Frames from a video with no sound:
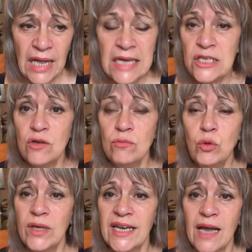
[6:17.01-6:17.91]
I don't know,
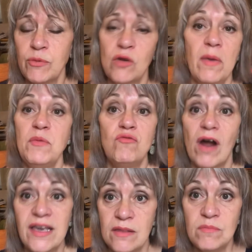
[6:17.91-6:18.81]
Moon in Capricorn, maybe
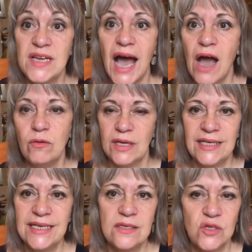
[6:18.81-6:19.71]
write them down at
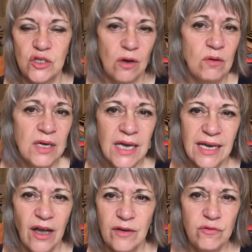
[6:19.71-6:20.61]
least, you know,
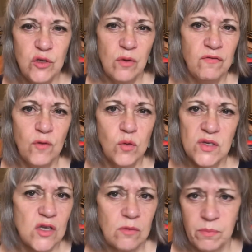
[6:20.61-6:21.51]
kind of do a four
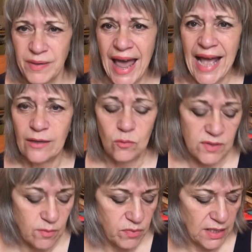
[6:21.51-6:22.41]
step plan or
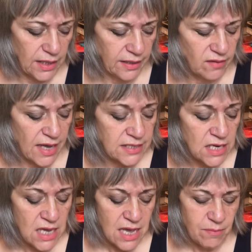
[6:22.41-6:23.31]
something like that.
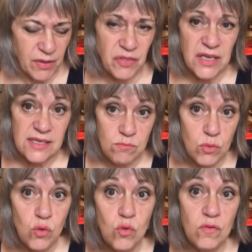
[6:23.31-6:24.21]
But things are
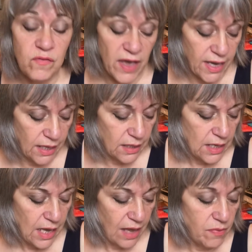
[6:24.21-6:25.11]
moving.
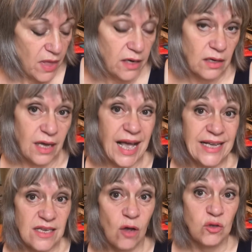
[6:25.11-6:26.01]
And then
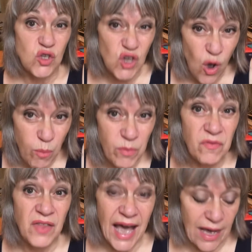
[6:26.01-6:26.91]
on top
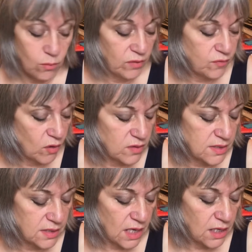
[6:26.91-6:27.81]
of that, we've got the
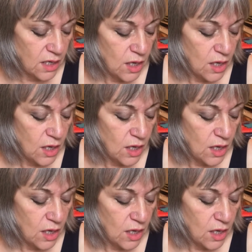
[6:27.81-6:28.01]
Sun